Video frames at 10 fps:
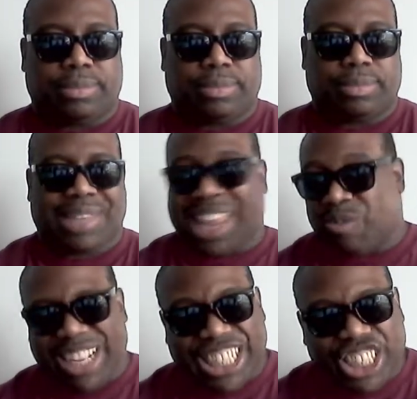Our
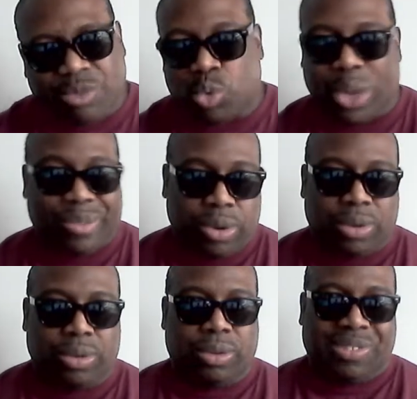mission is to
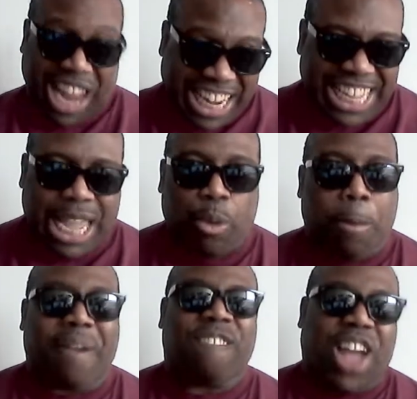eradicate
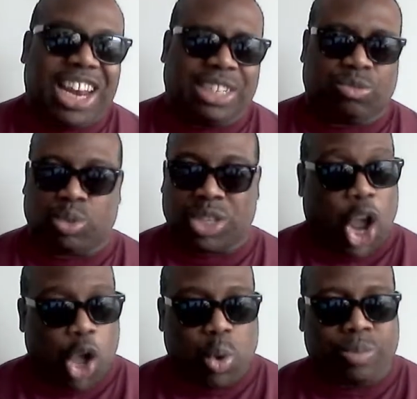urban violence in
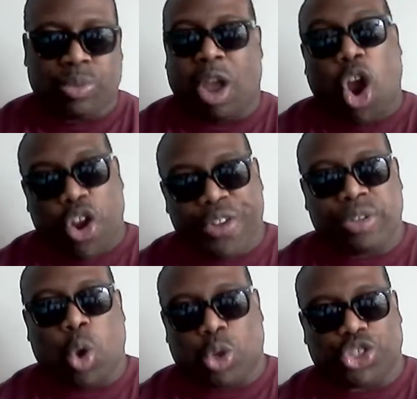Chicago through art,
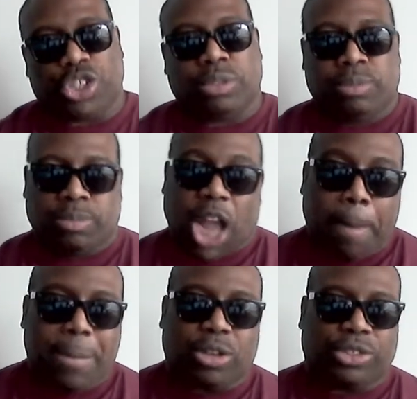culture,
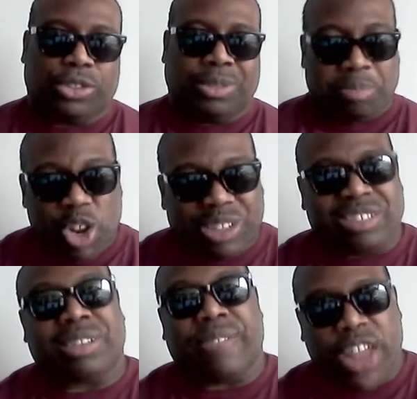commerce,
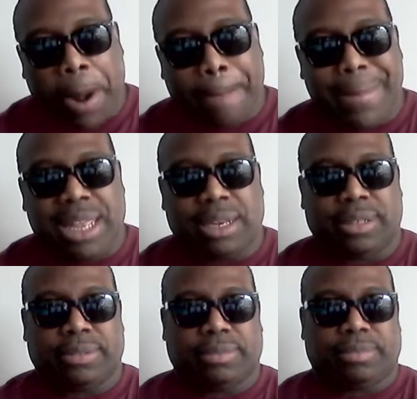spiritual development.
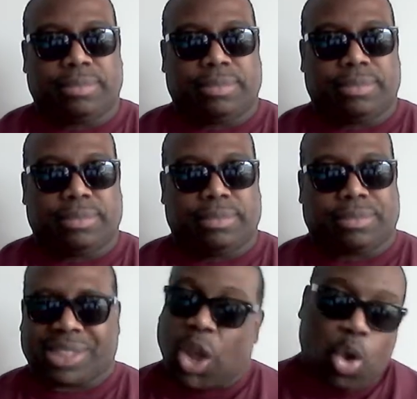
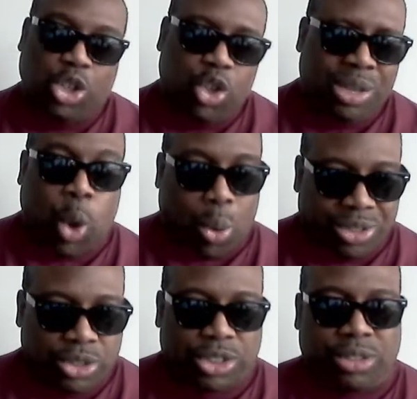We will also
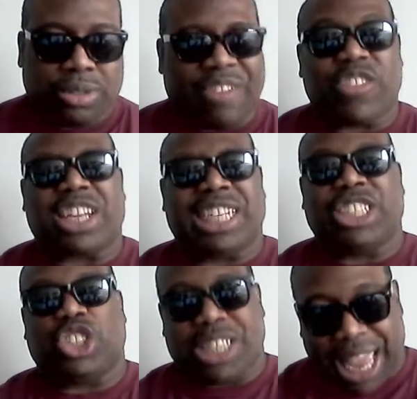host
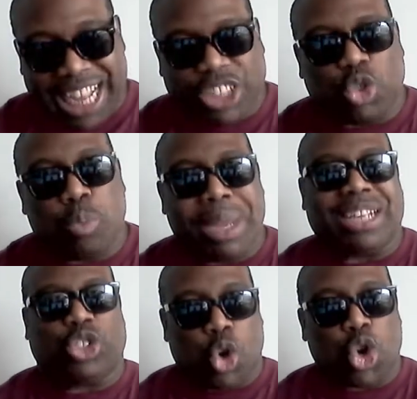
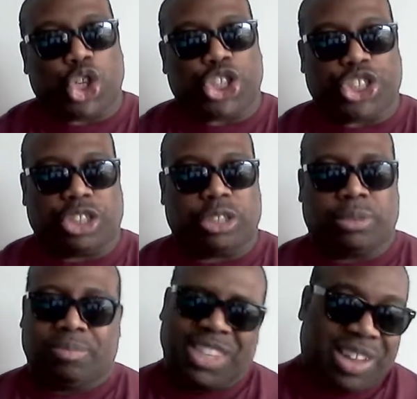African/Caribbean tours
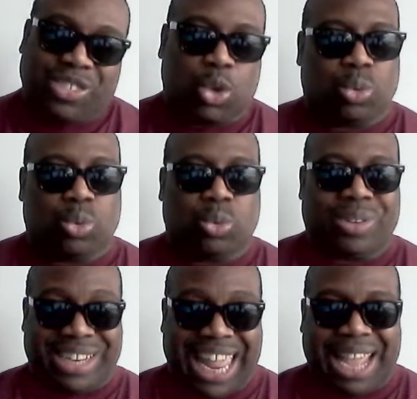in order to
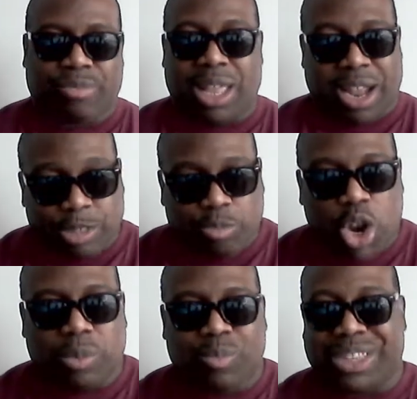reconnect the
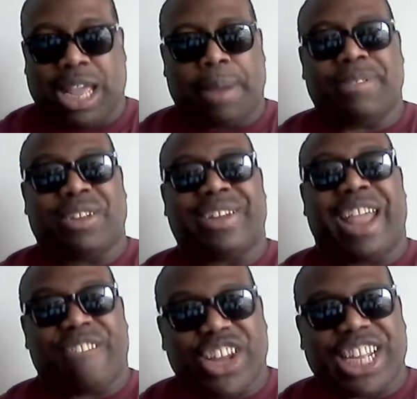diaspora with
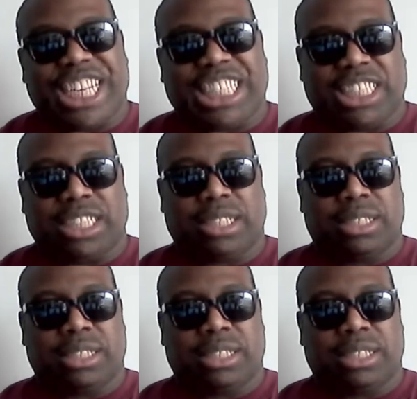continental Africans